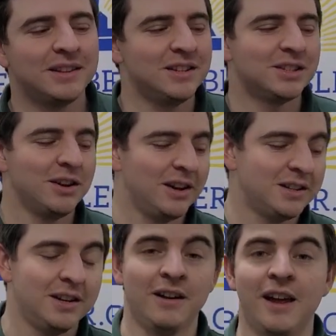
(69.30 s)
these cars
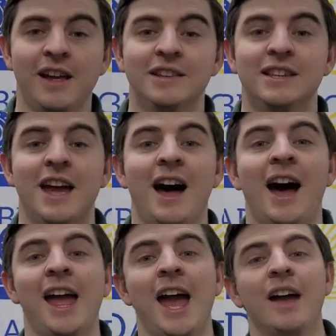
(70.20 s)
here is that
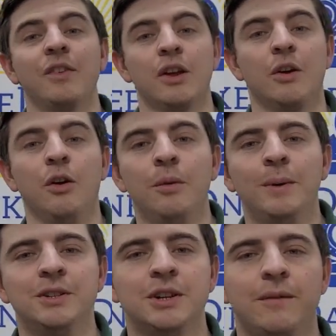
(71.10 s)
I have a whole
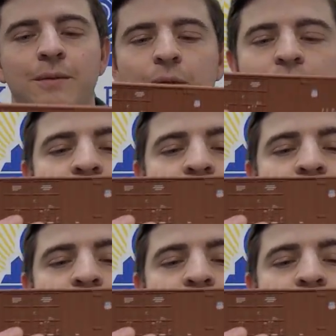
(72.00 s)
bunch of